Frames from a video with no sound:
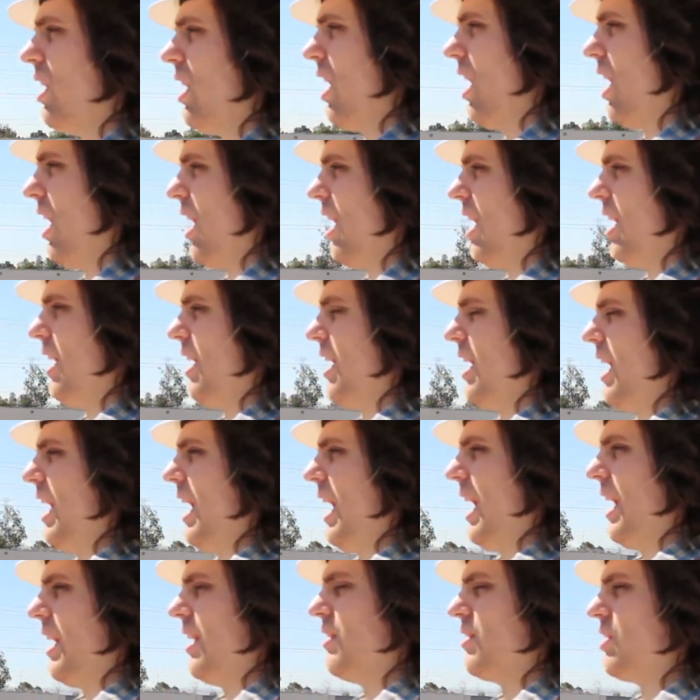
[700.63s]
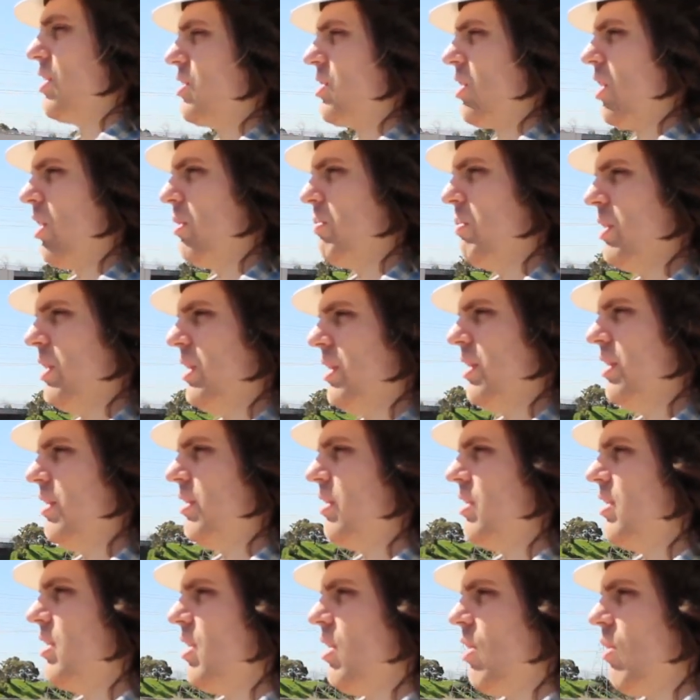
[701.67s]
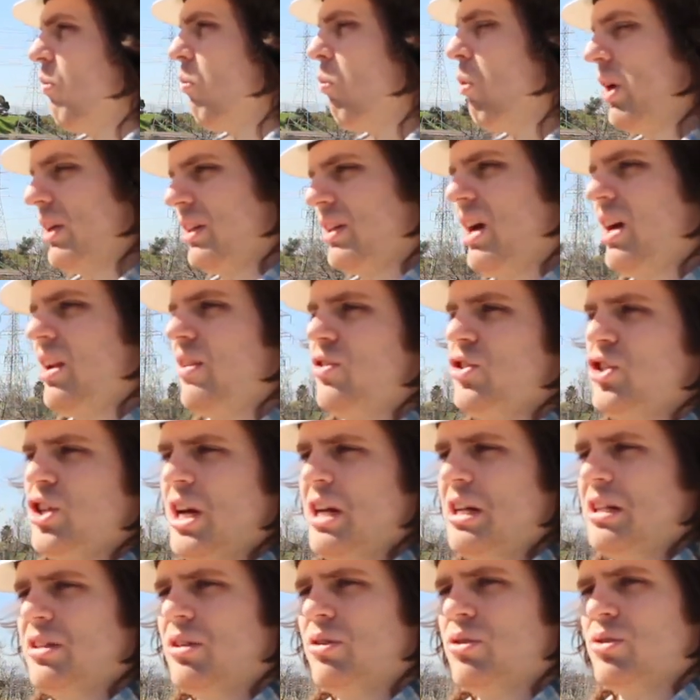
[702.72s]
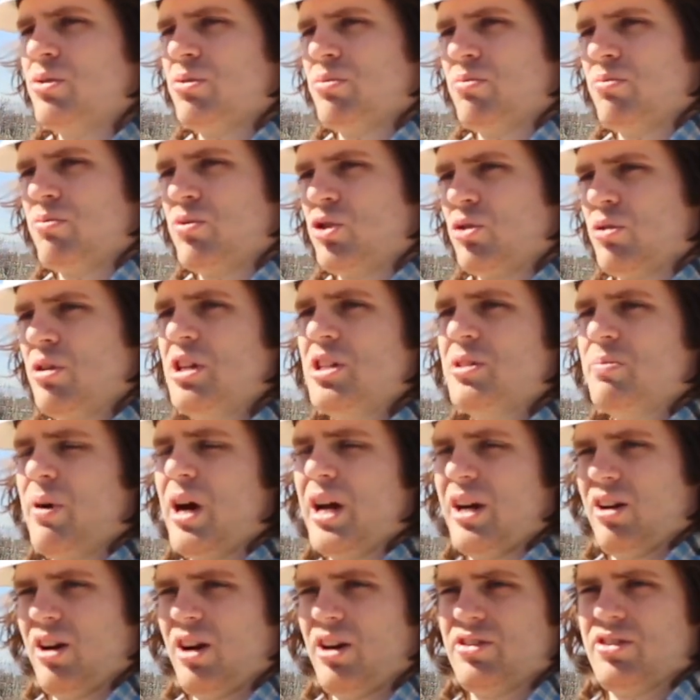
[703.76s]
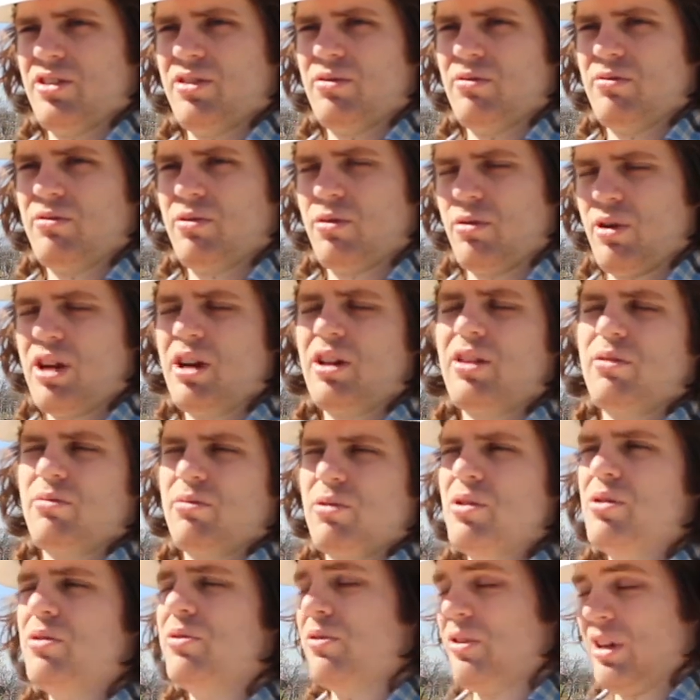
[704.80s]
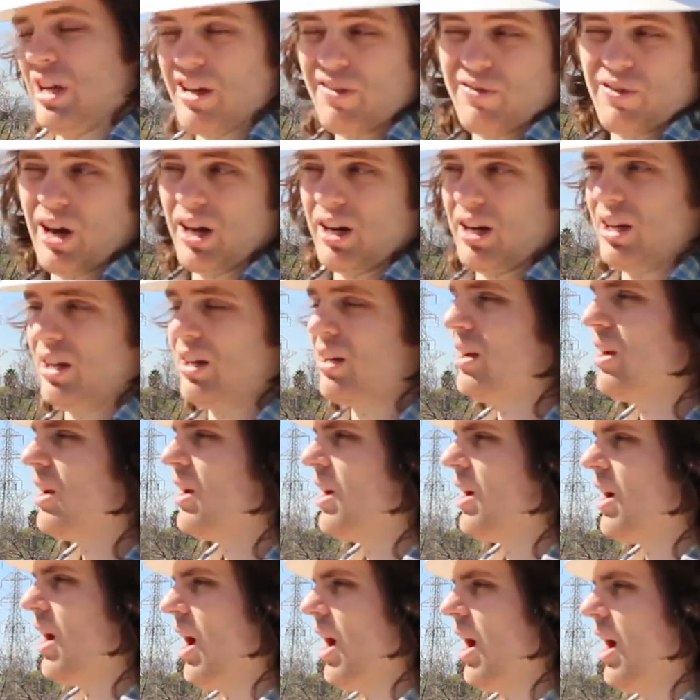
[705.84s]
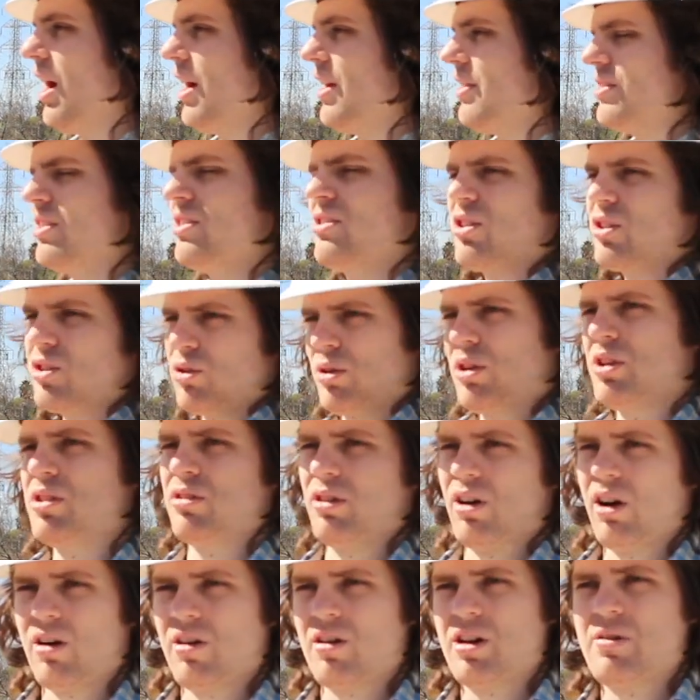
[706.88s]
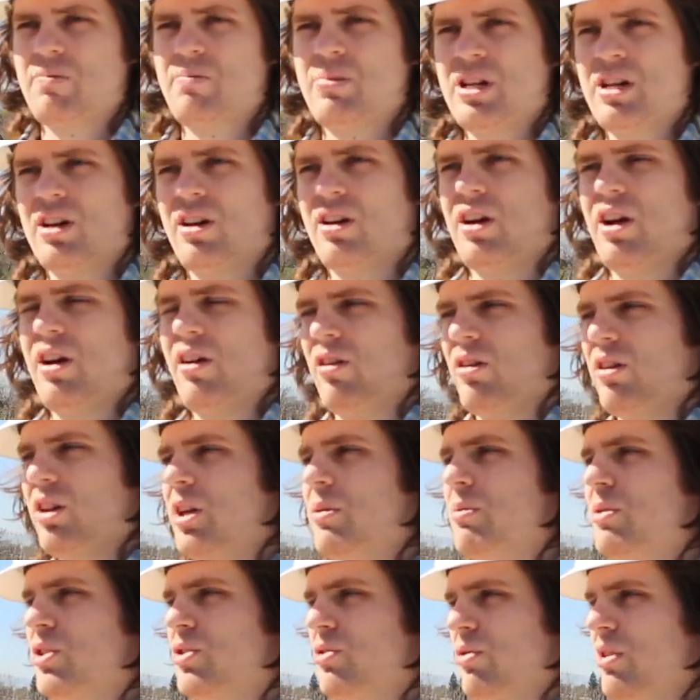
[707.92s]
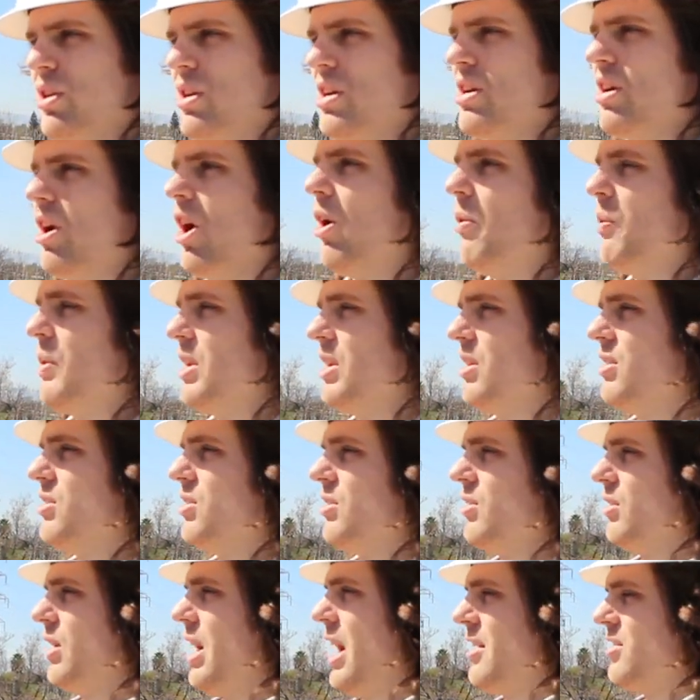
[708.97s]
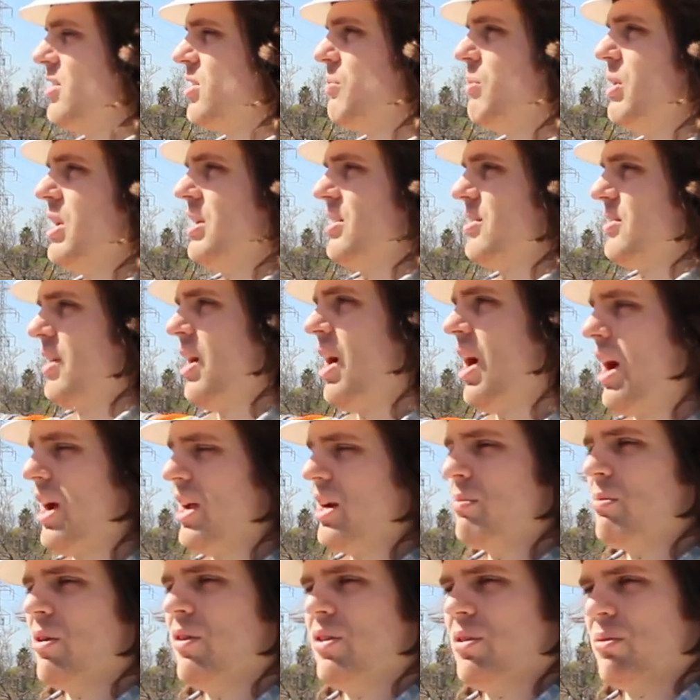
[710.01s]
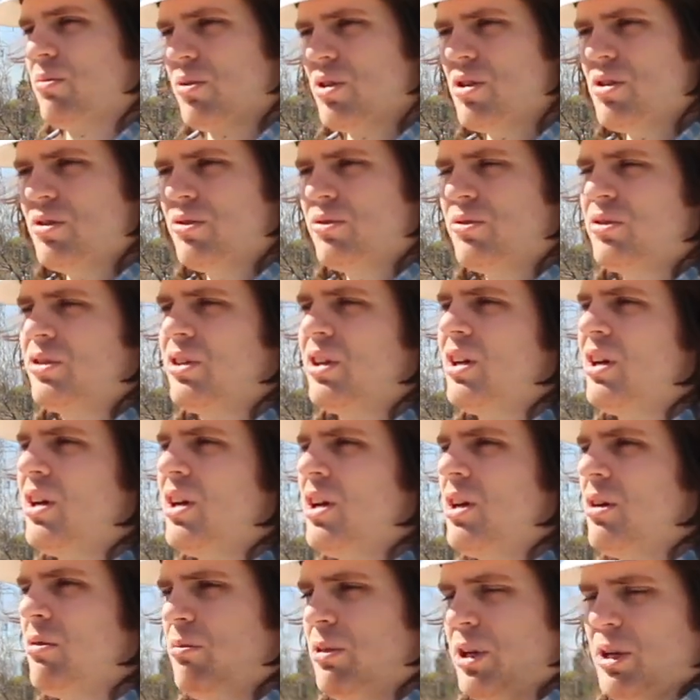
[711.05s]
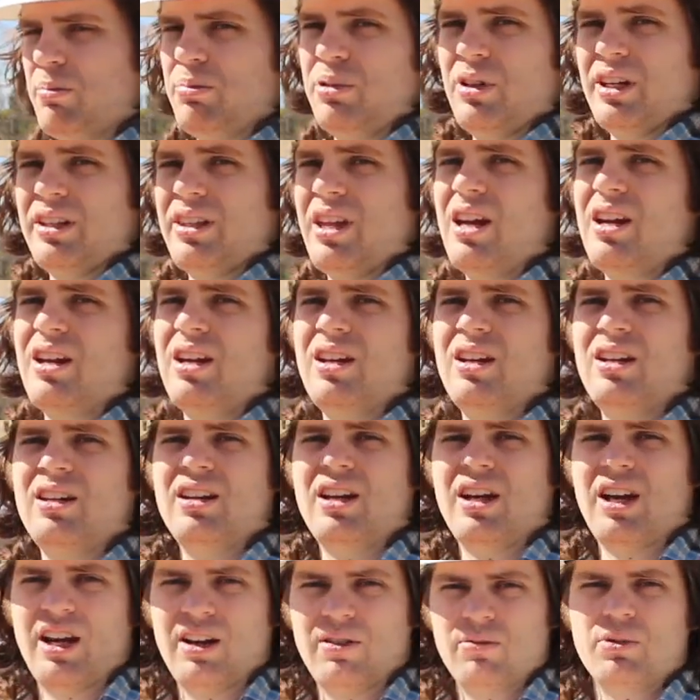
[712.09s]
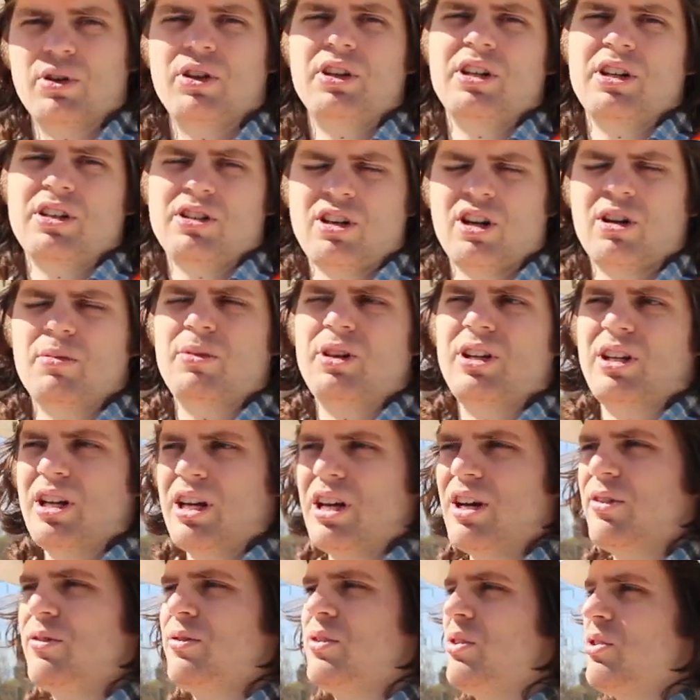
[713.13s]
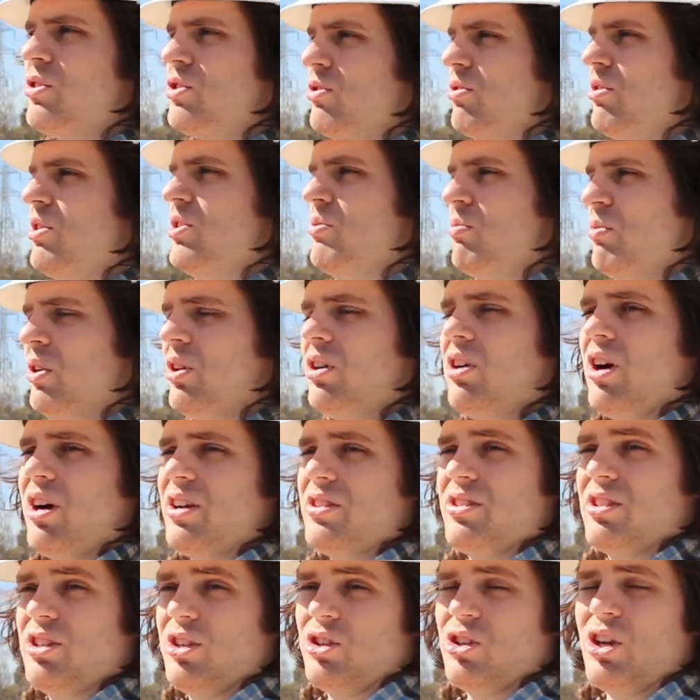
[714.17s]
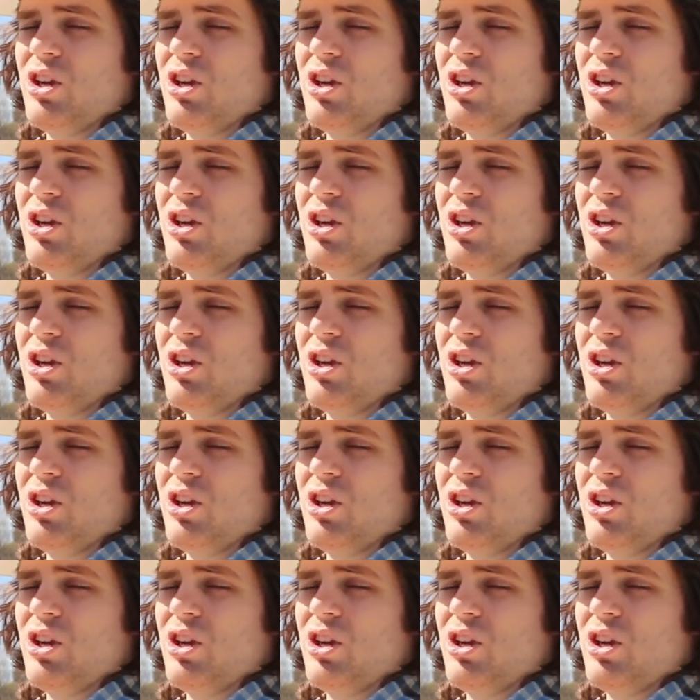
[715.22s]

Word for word: uh, and determine what kind of shading those trees might cause and create on the roof, if any. Uh, since the trees will already be on our aerial imagery, all we need to estimate is the height above the roof. We can plug that in and really determine if those trees will cause any